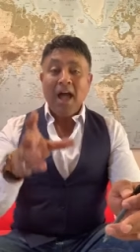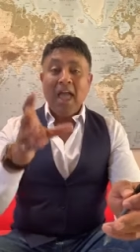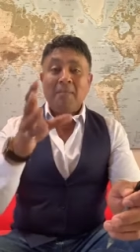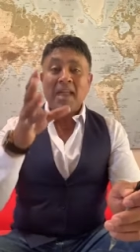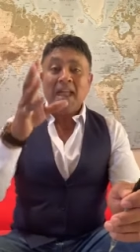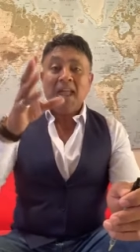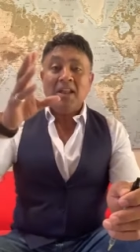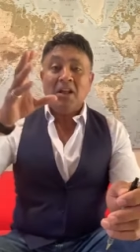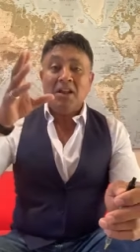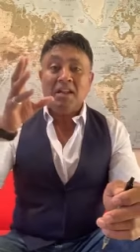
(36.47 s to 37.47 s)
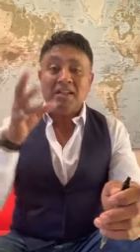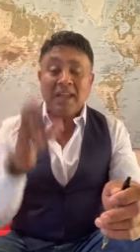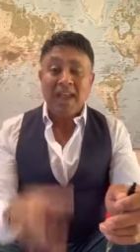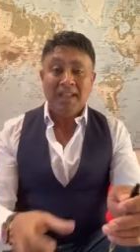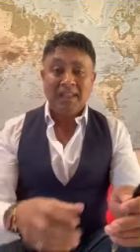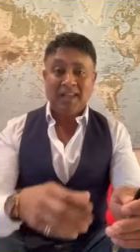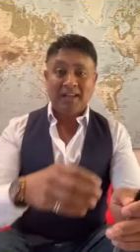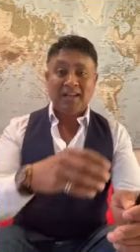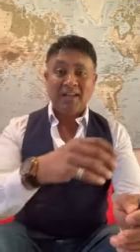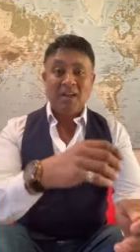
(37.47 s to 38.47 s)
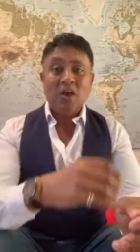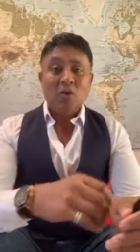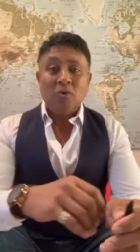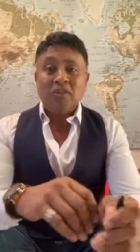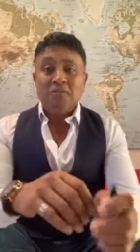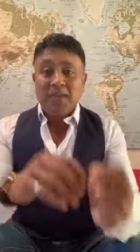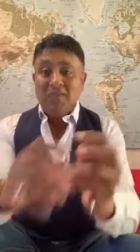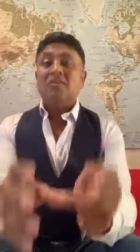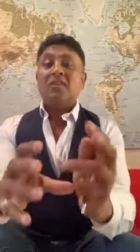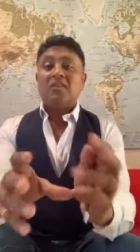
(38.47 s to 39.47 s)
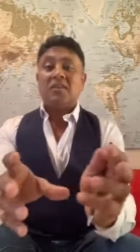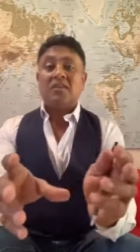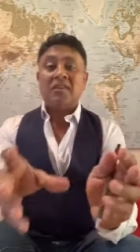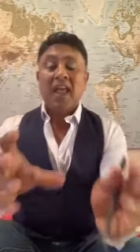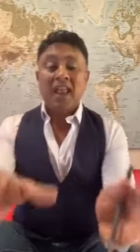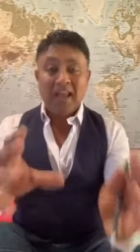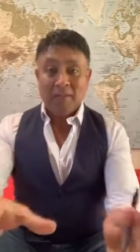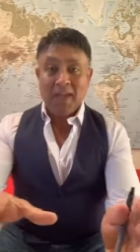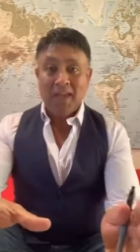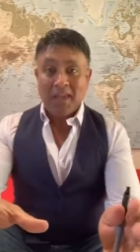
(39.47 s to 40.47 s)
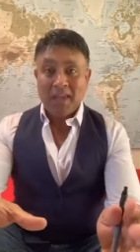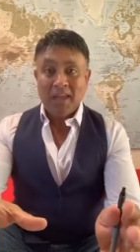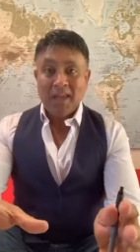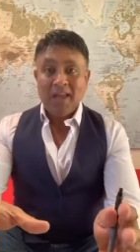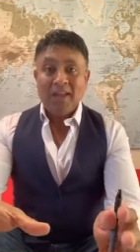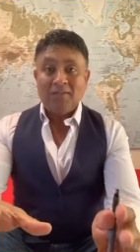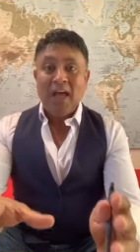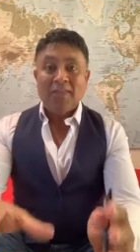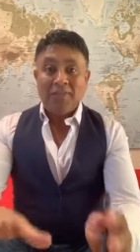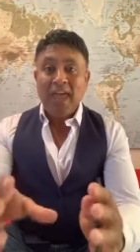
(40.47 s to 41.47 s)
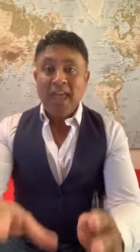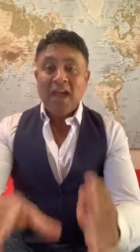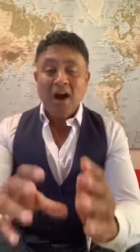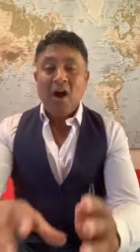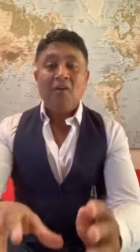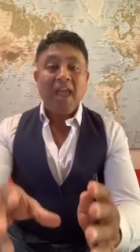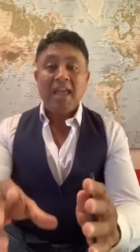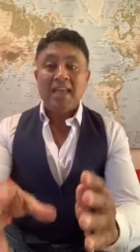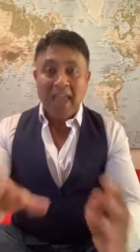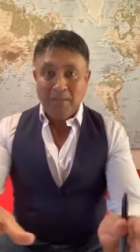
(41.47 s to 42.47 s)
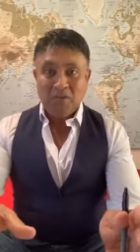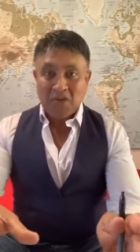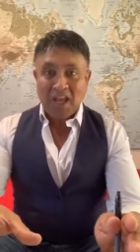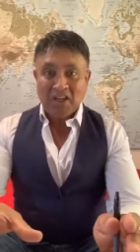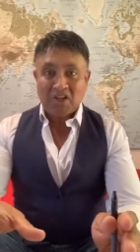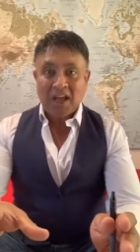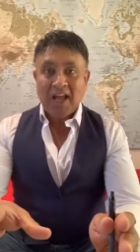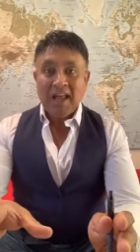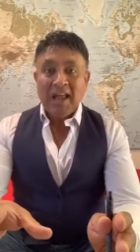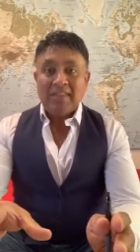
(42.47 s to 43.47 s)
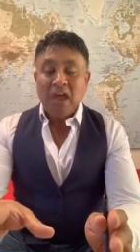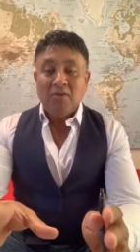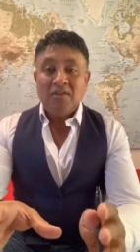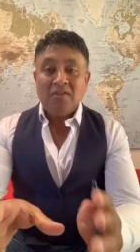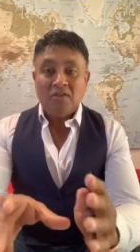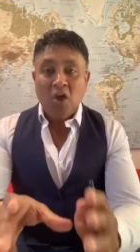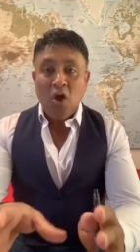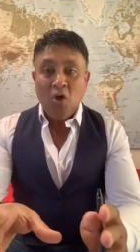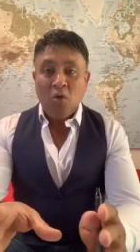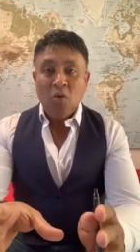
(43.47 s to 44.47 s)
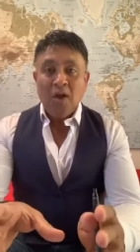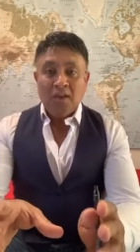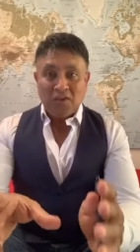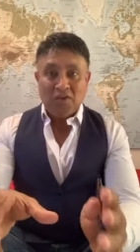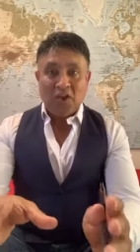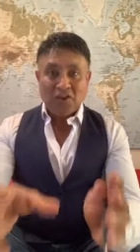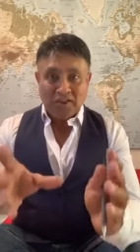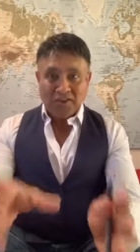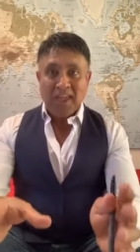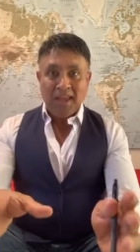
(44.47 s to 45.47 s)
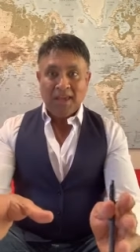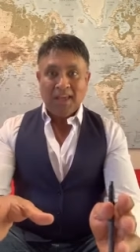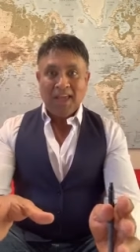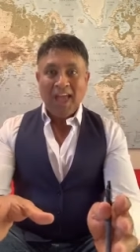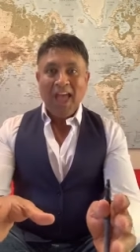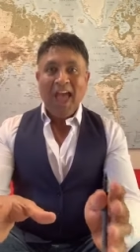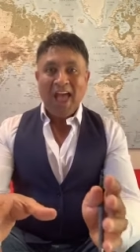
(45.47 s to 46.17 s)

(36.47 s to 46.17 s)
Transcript: I am inundated with businesses telling me that they are a game changer. There is no such thing